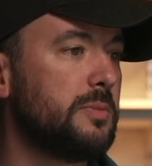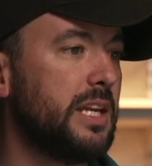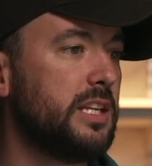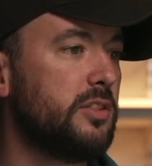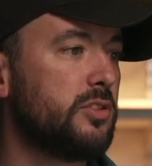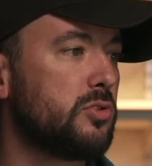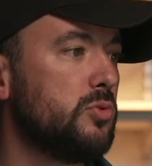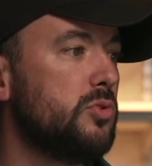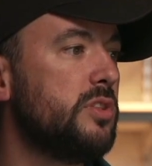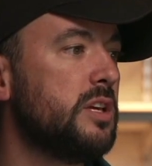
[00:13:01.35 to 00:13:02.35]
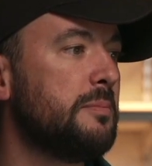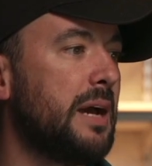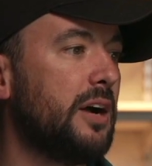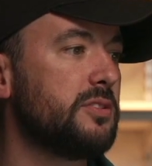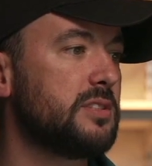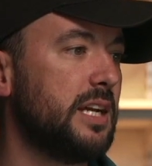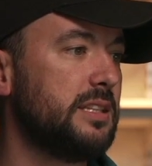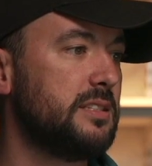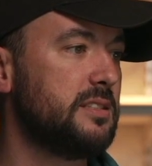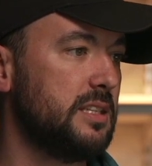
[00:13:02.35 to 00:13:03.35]
and he threw them outside
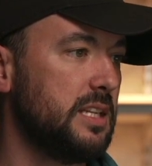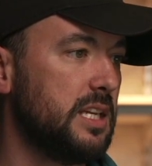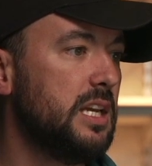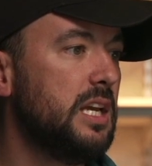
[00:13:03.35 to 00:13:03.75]
the city.